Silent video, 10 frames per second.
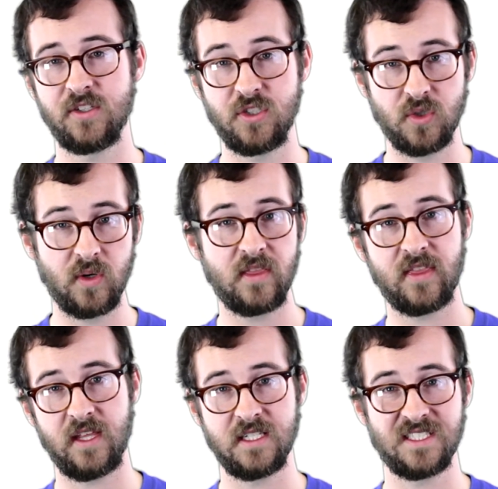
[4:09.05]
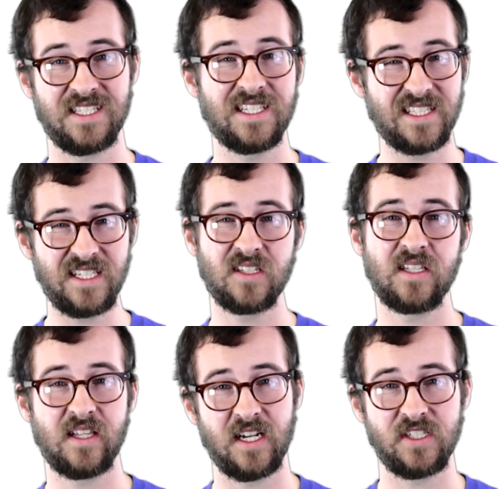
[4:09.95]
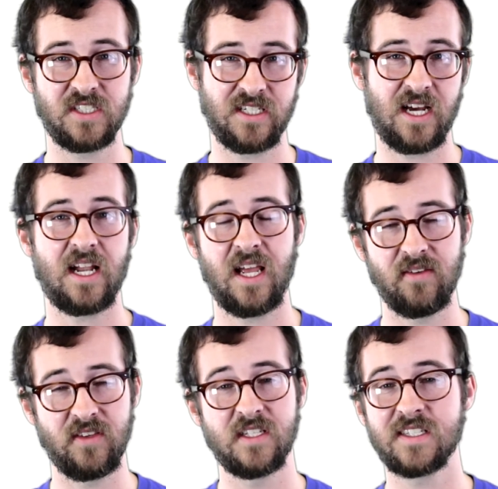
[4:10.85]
enjoyed things illegally that I should not have,